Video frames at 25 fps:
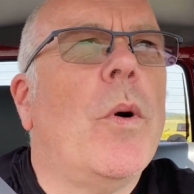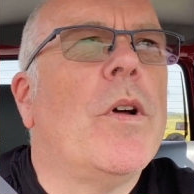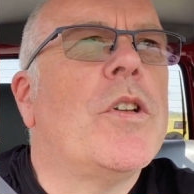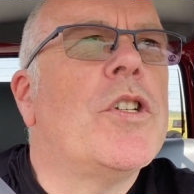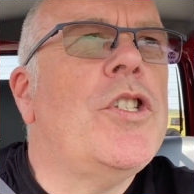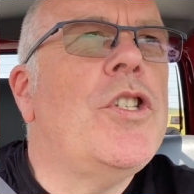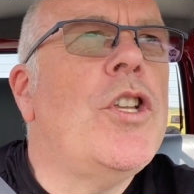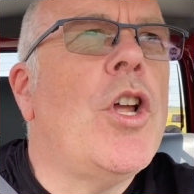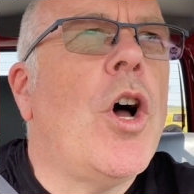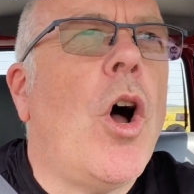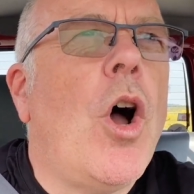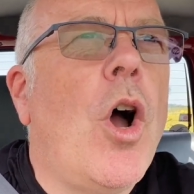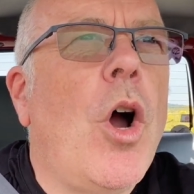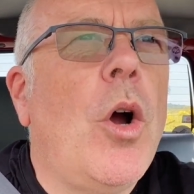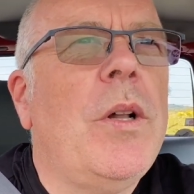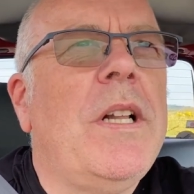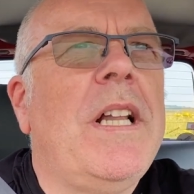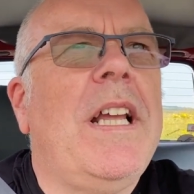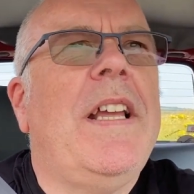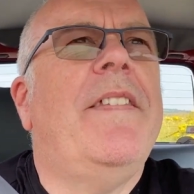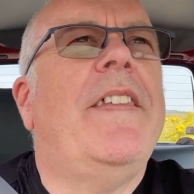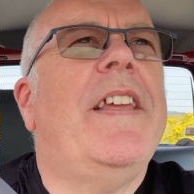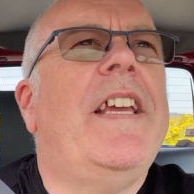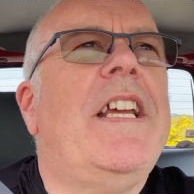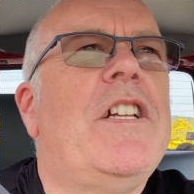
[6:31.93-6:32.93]
was not
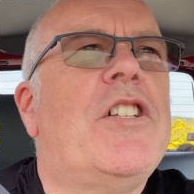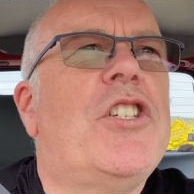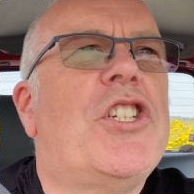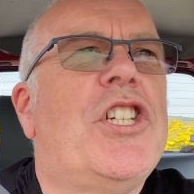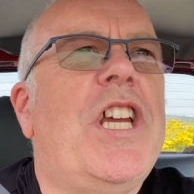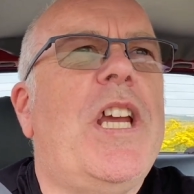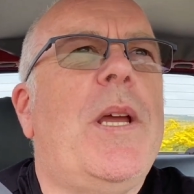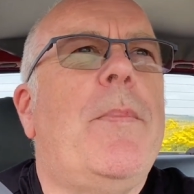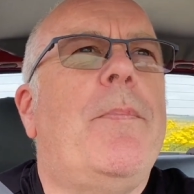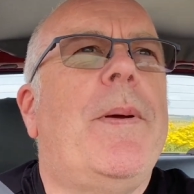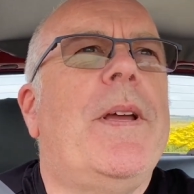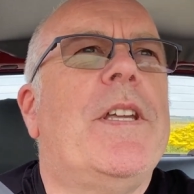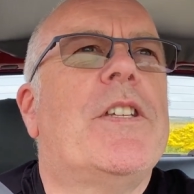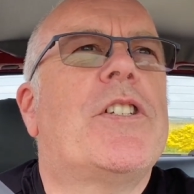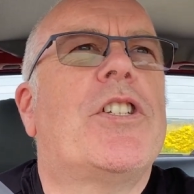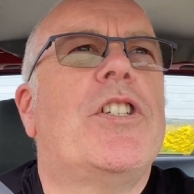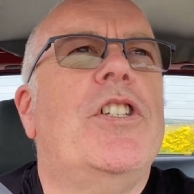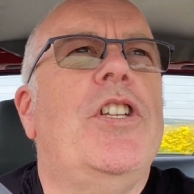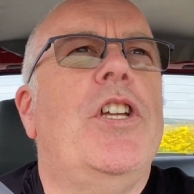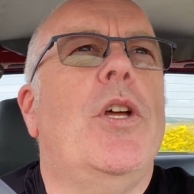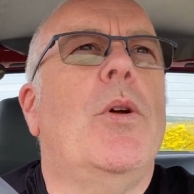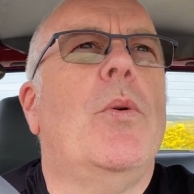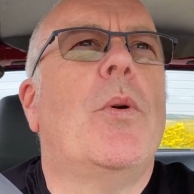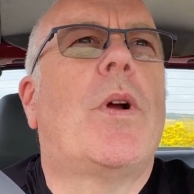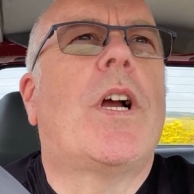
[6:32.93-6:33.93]
only the cheapest
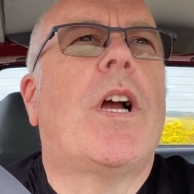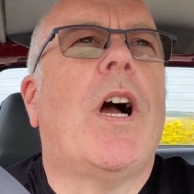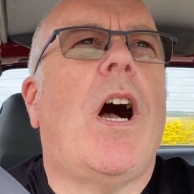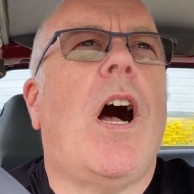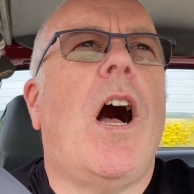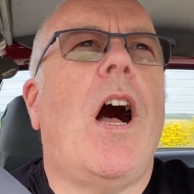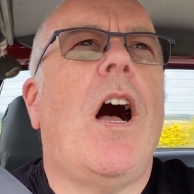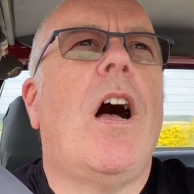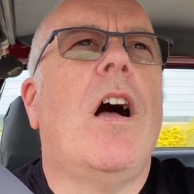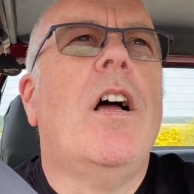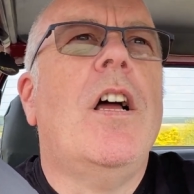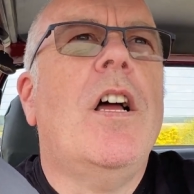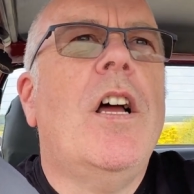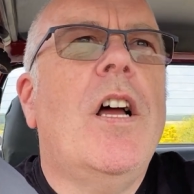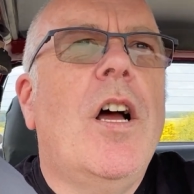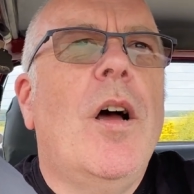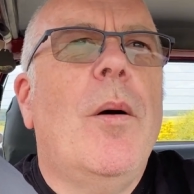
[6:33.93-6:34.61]
new car,